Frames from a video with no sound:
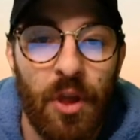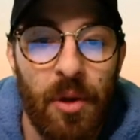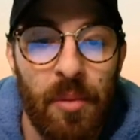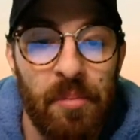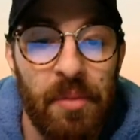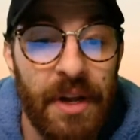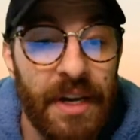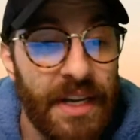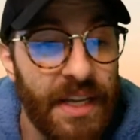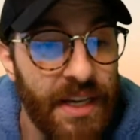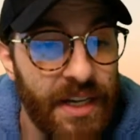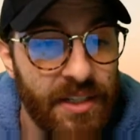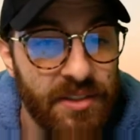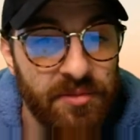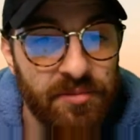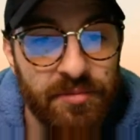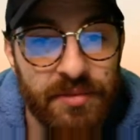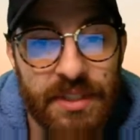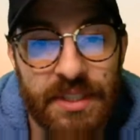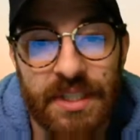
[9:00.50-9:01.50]
But yeah,
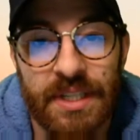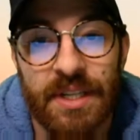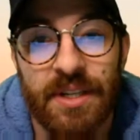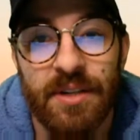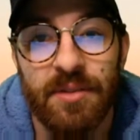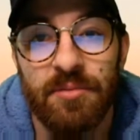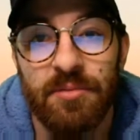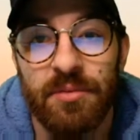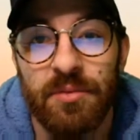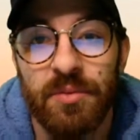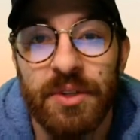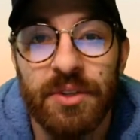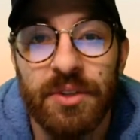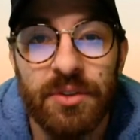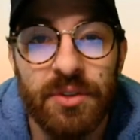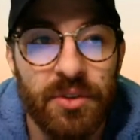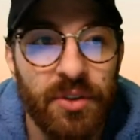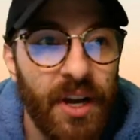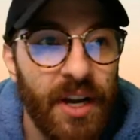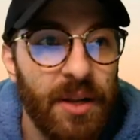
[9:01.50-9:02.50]
we do
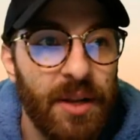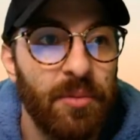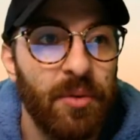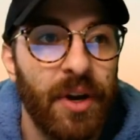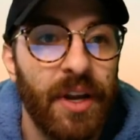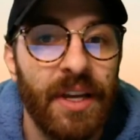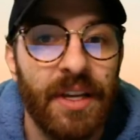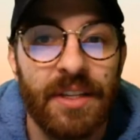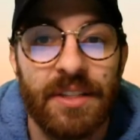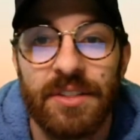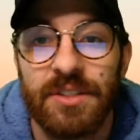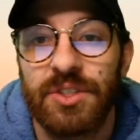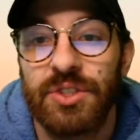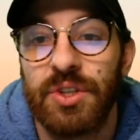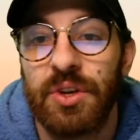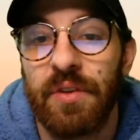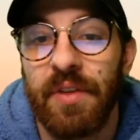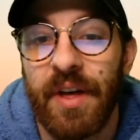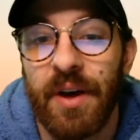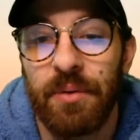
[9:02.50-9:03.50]
karate break
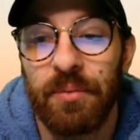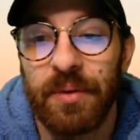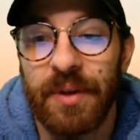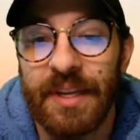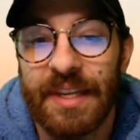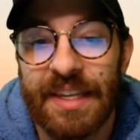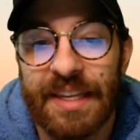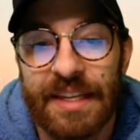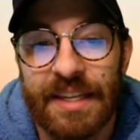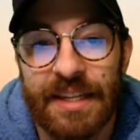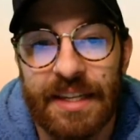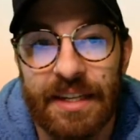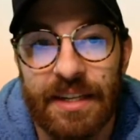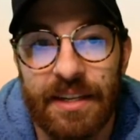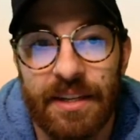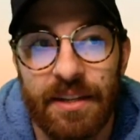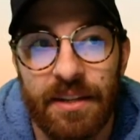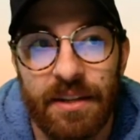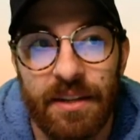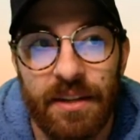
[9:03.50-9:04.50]
so that we
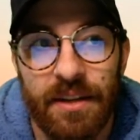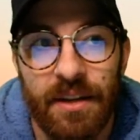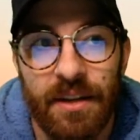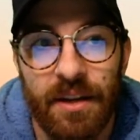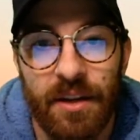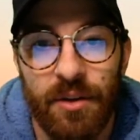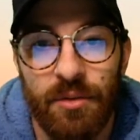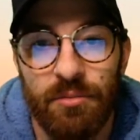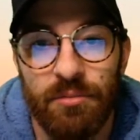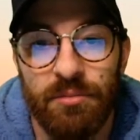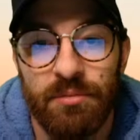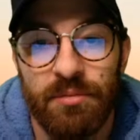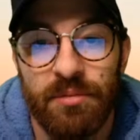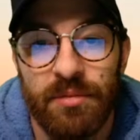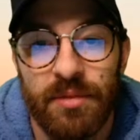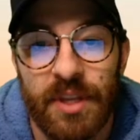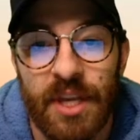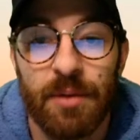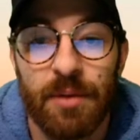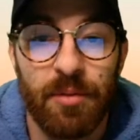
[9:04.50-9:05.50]
can
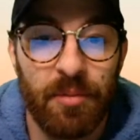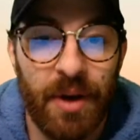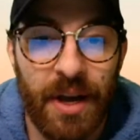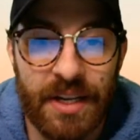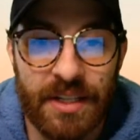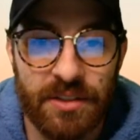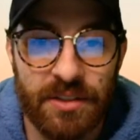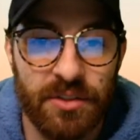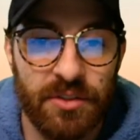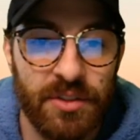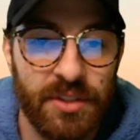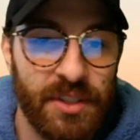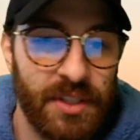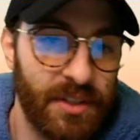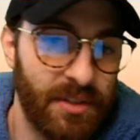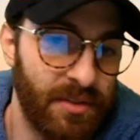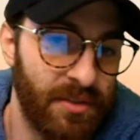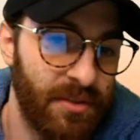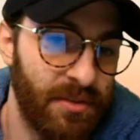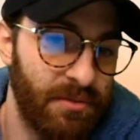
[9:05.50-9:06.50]
keep our bodies loose,
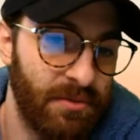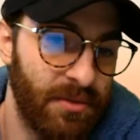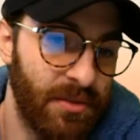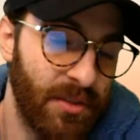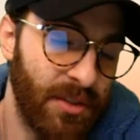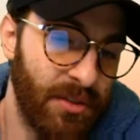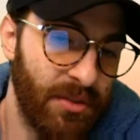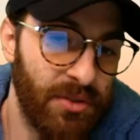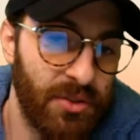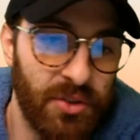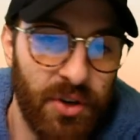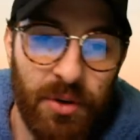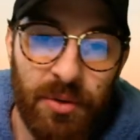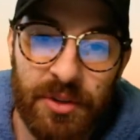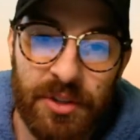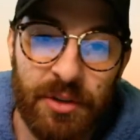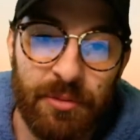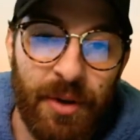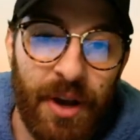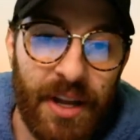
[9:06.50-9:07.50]
because you draw
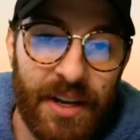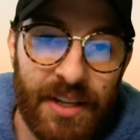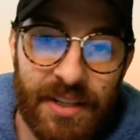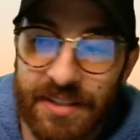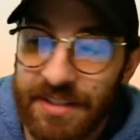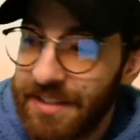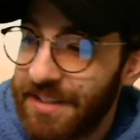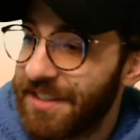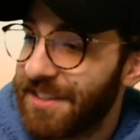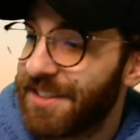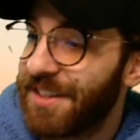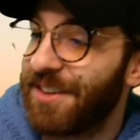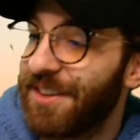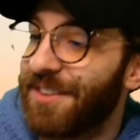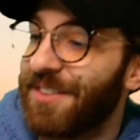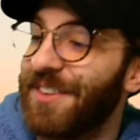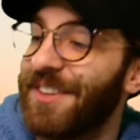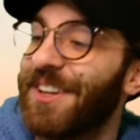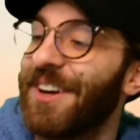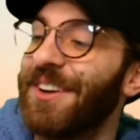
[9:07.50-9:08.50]
with your bodies, and so
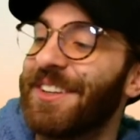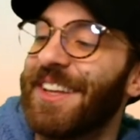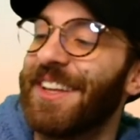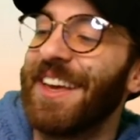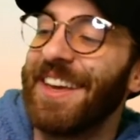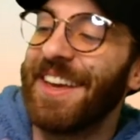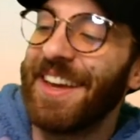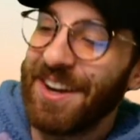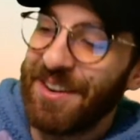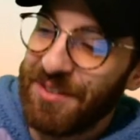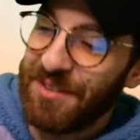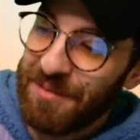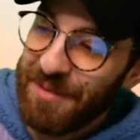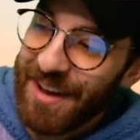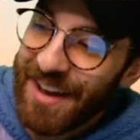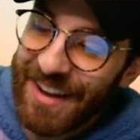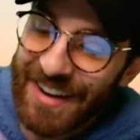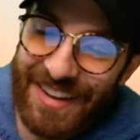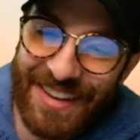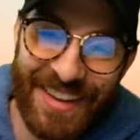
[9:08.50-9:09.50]
if you don't take care of your
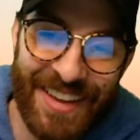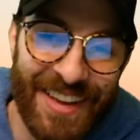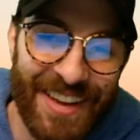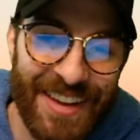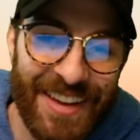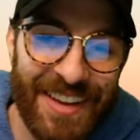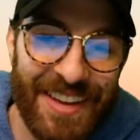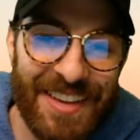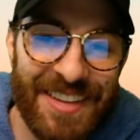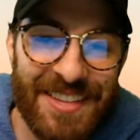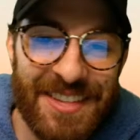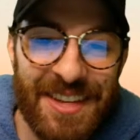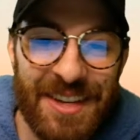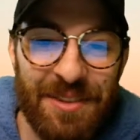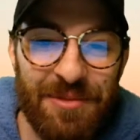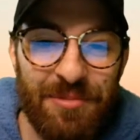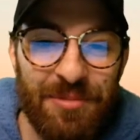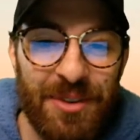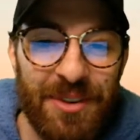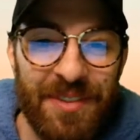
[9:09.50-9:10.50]
body, it's
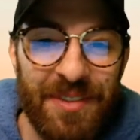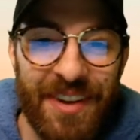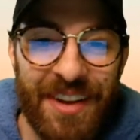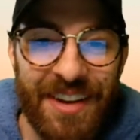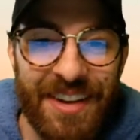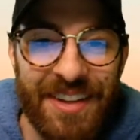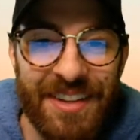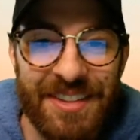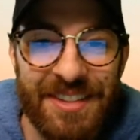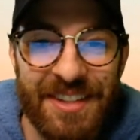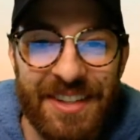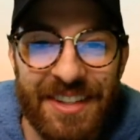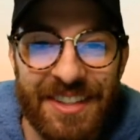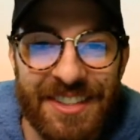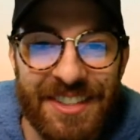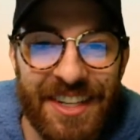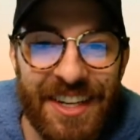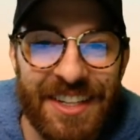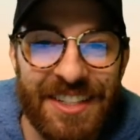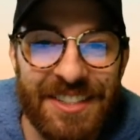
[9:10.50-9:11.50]
gonna
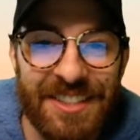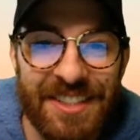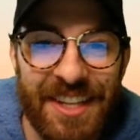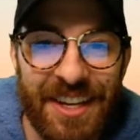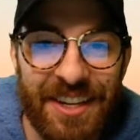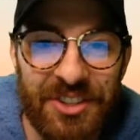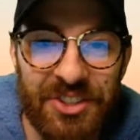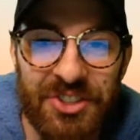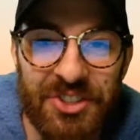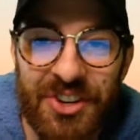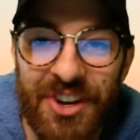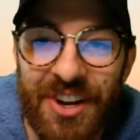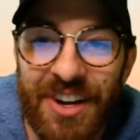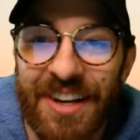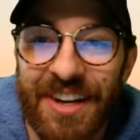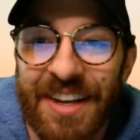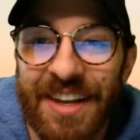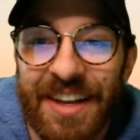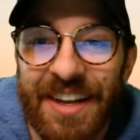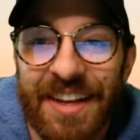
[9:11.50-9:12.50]
change how you draw.
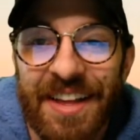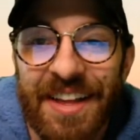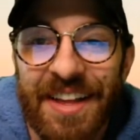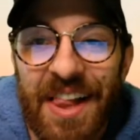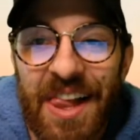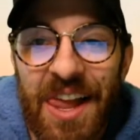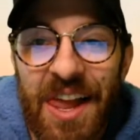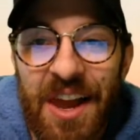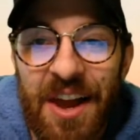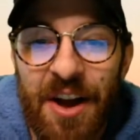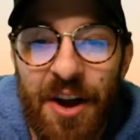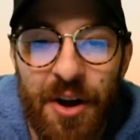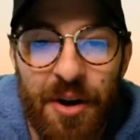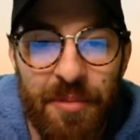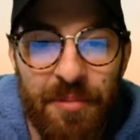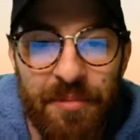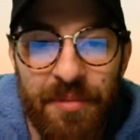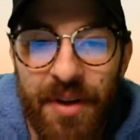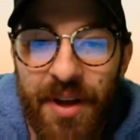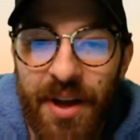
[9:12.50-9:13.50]

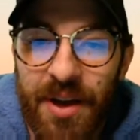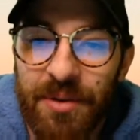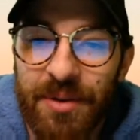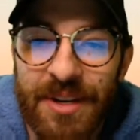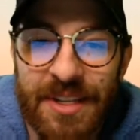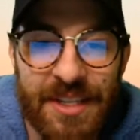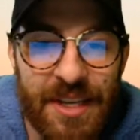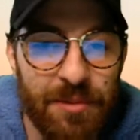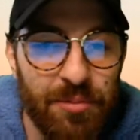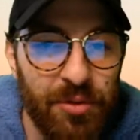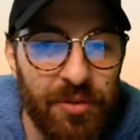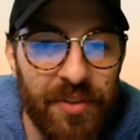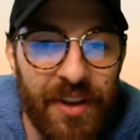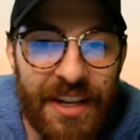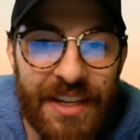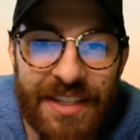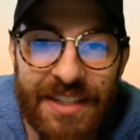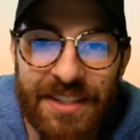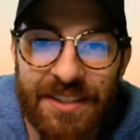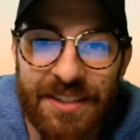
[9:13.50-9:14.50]
I wouldn't say
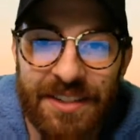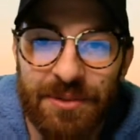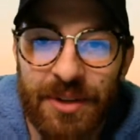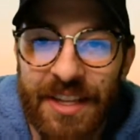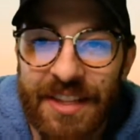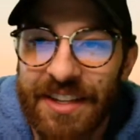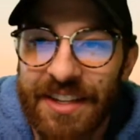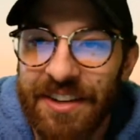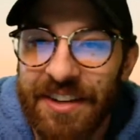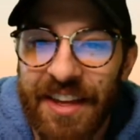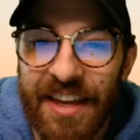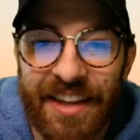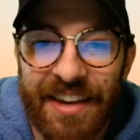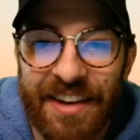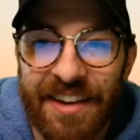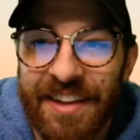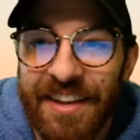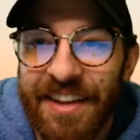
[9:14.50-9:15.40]
prevent. We're not there yet.